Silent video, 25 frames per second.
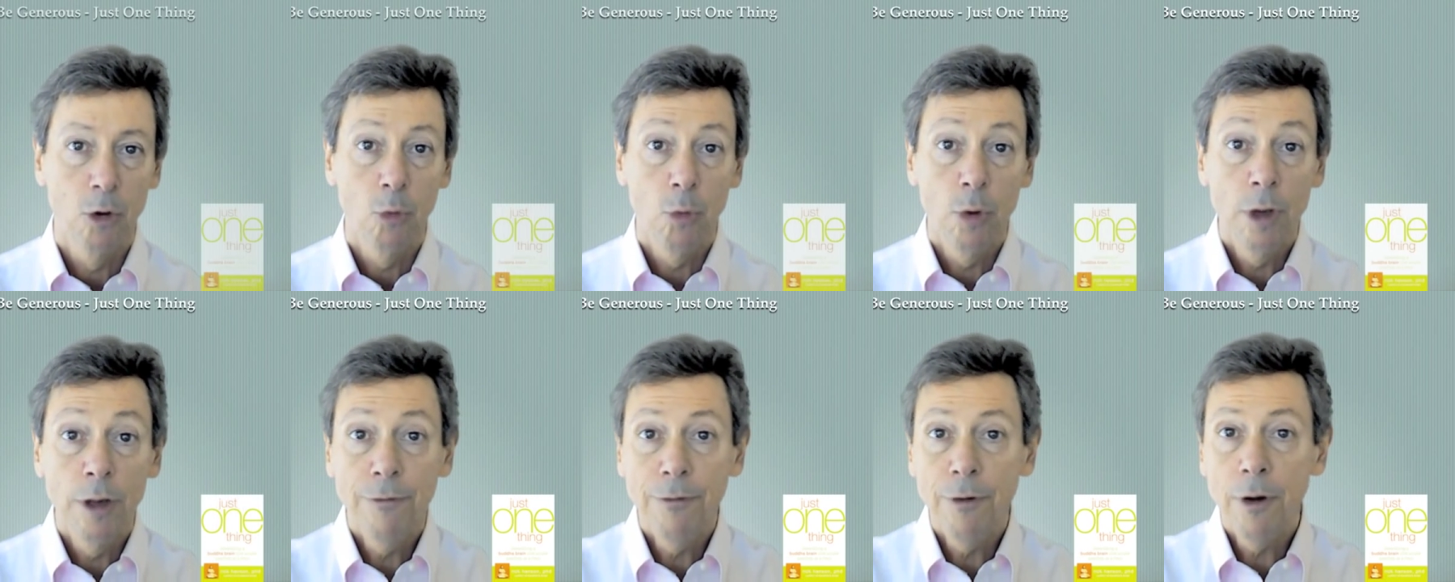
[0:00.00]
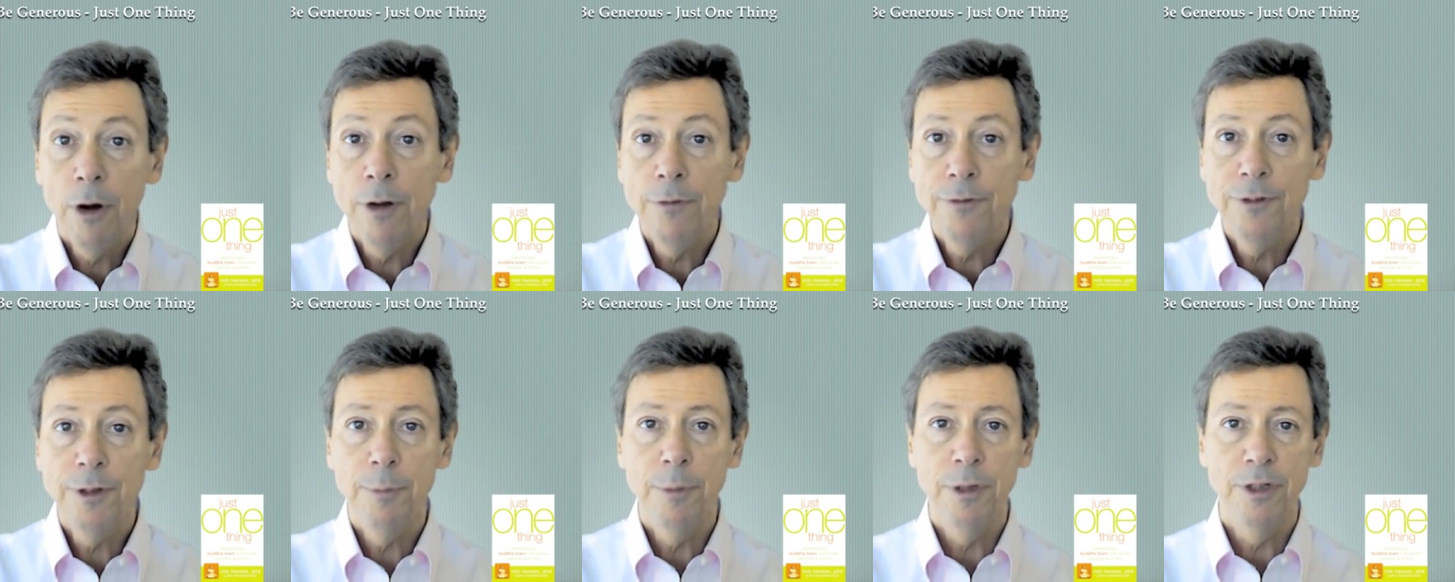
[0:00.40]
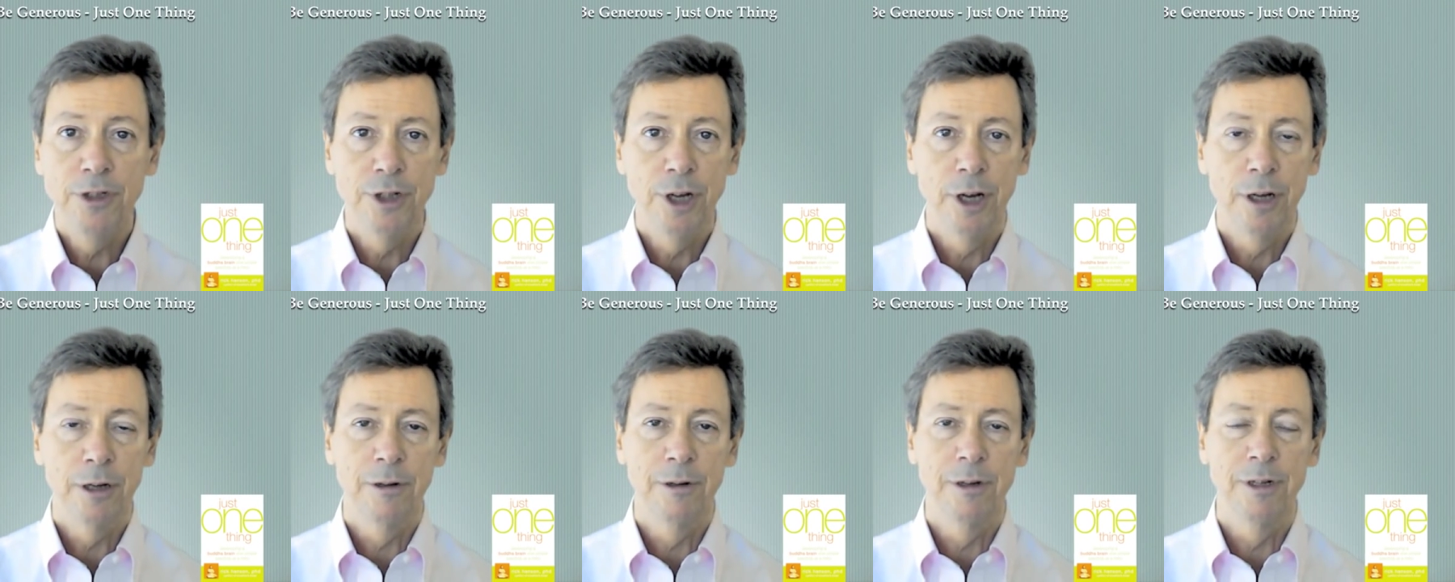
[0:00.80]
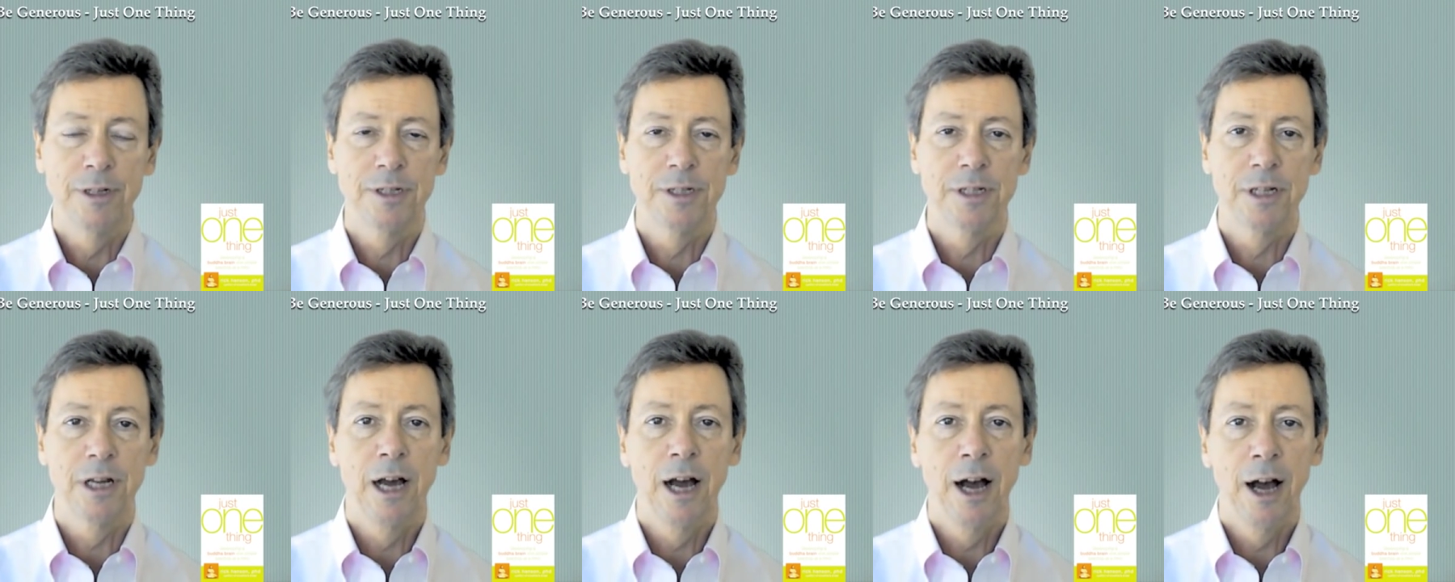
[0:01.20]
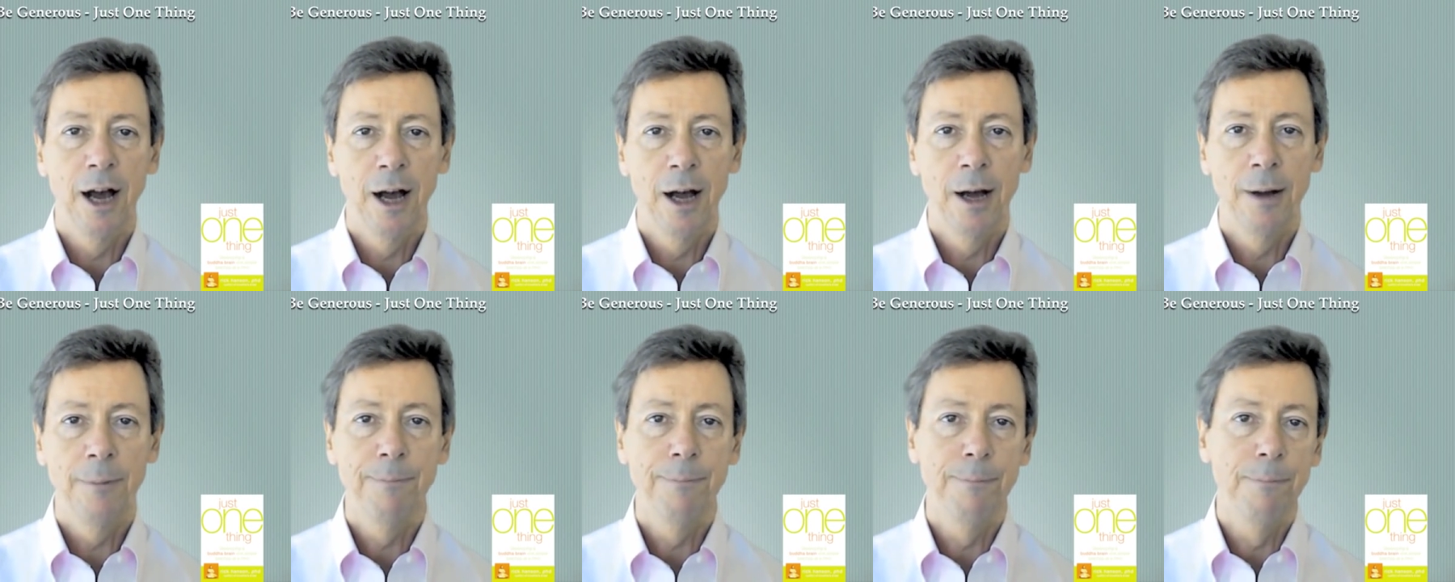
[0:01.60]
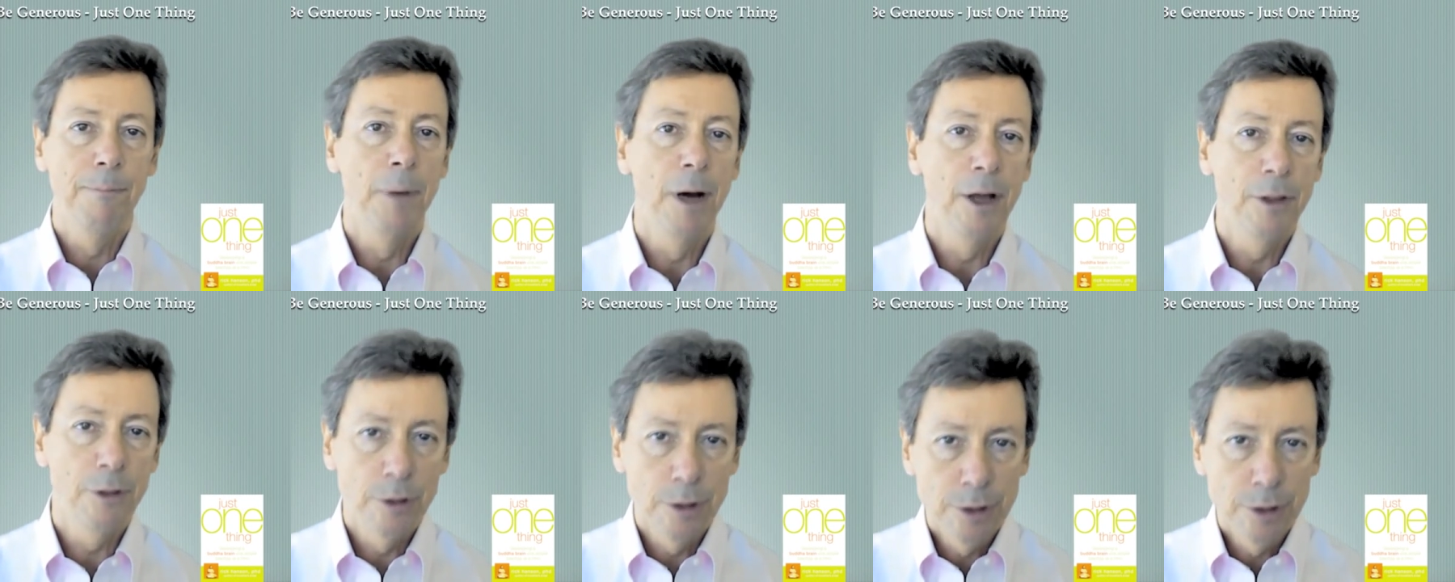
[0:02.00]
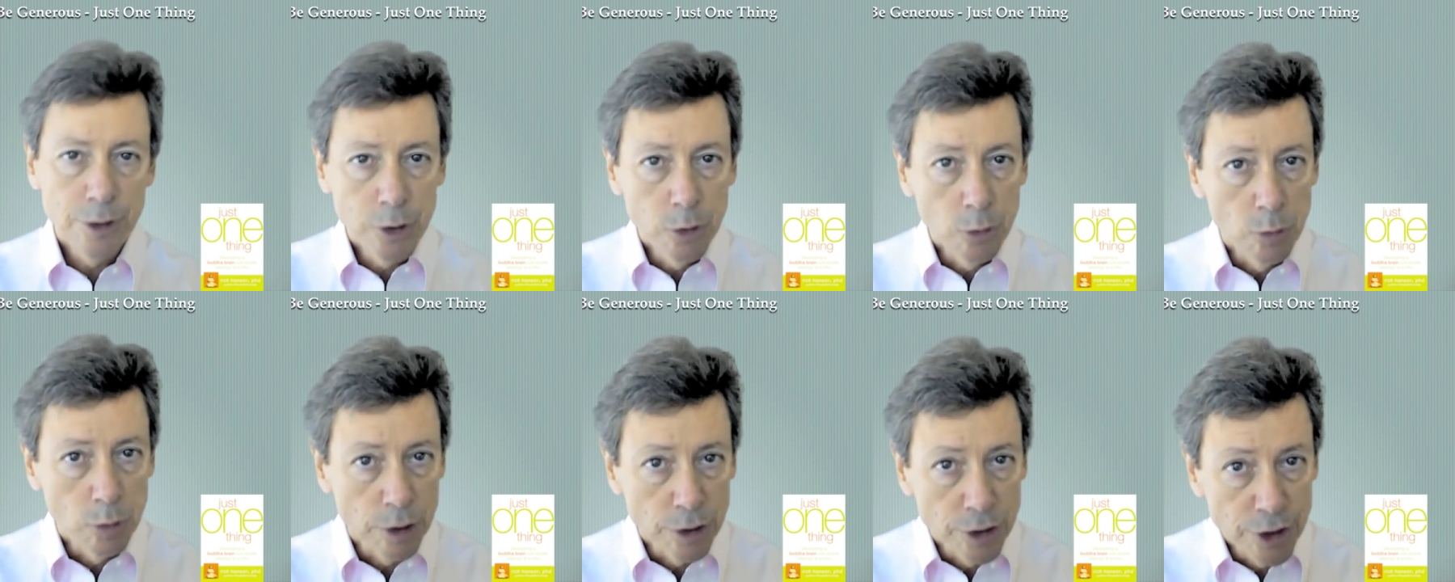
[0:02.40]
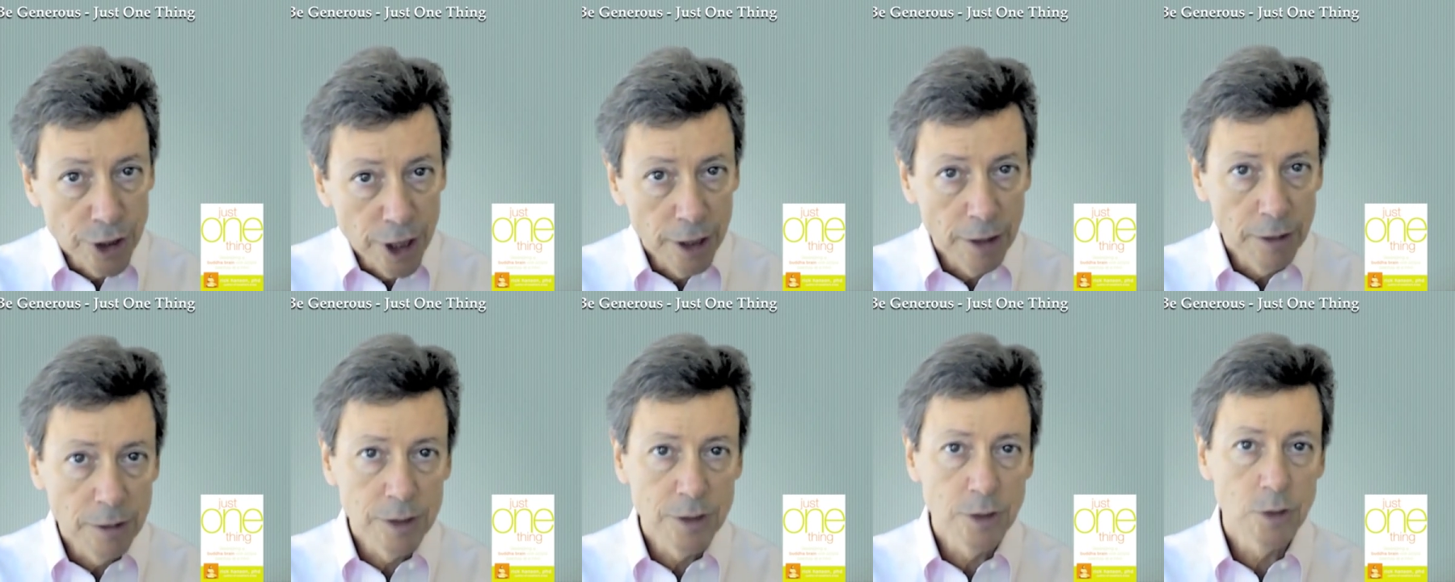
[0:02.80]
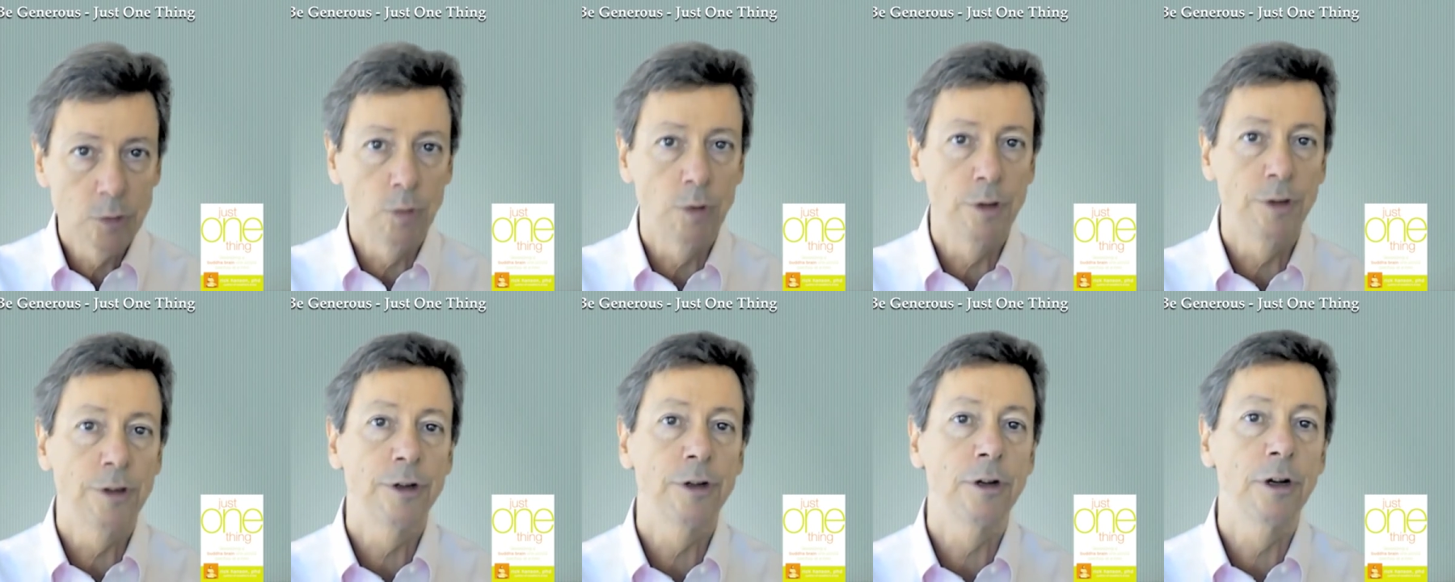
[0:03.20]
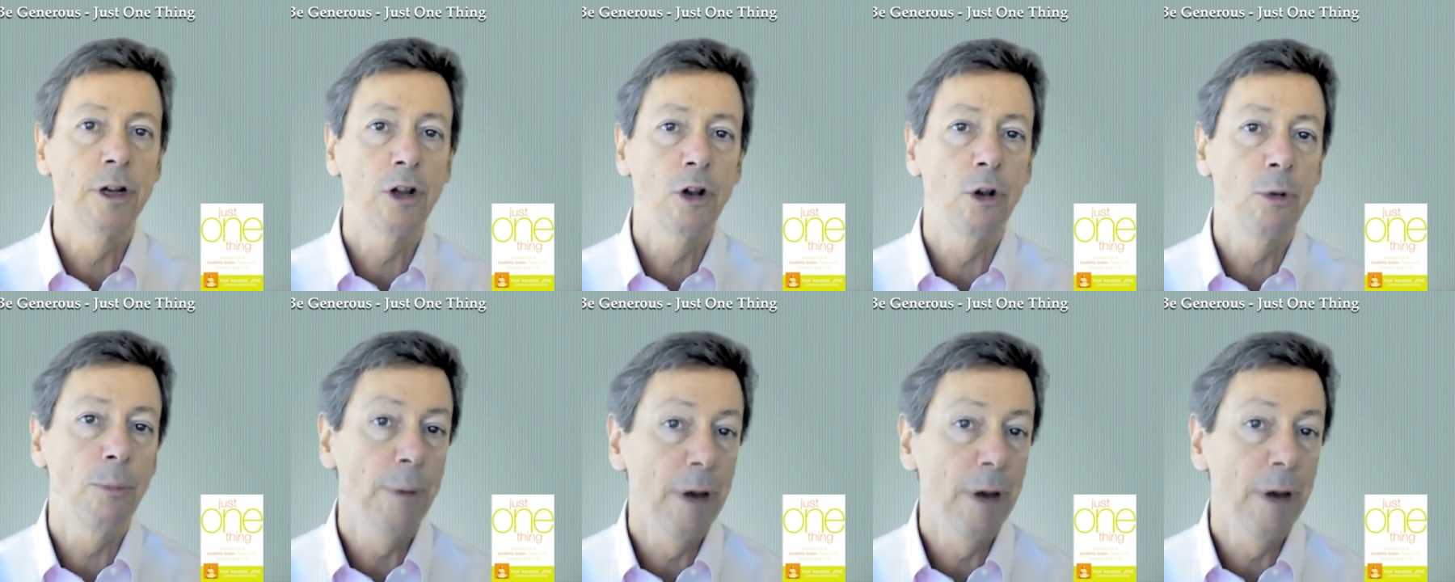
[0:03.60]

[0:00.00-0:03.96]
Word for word: We evolved to be generous. Uh, mothers who were generous with their little